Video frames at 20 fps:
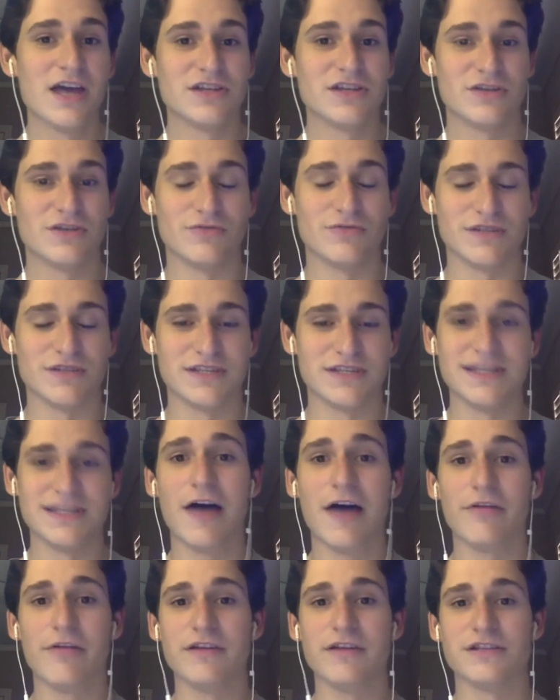So to see
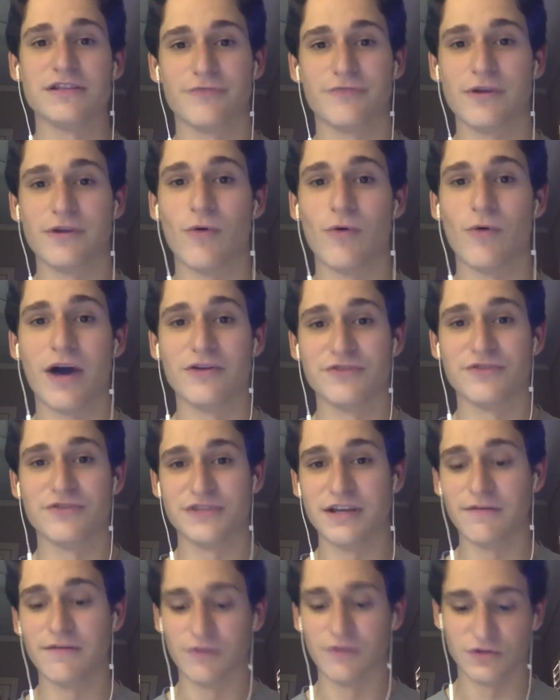how these three wide
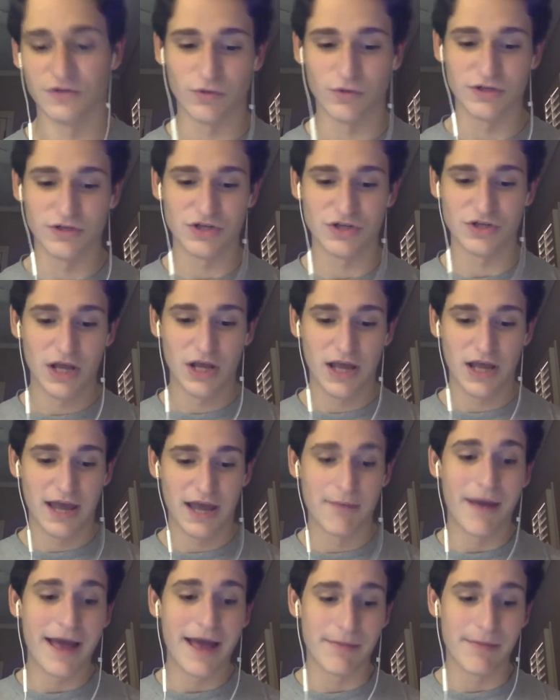receivers, which
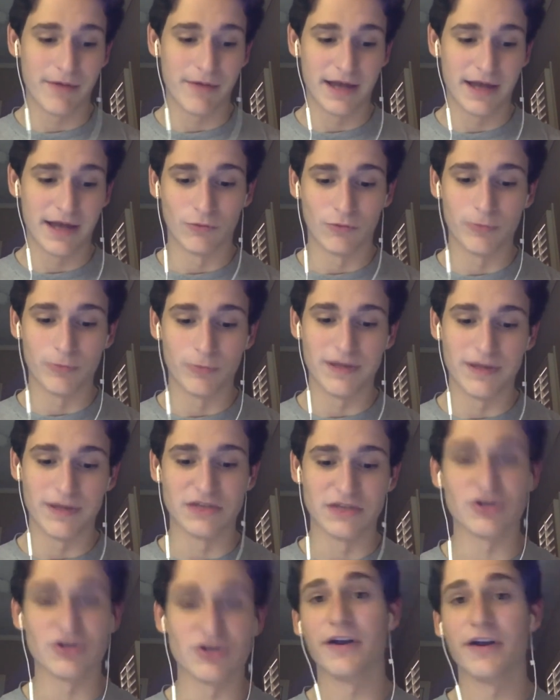in my opinion will be
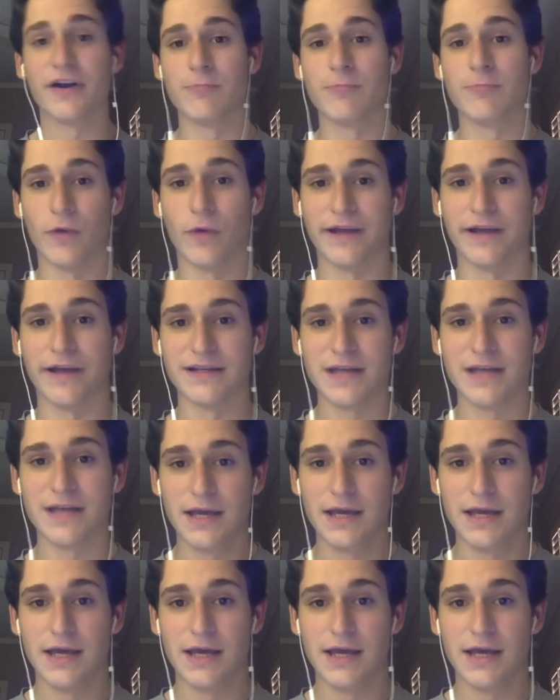the turning point,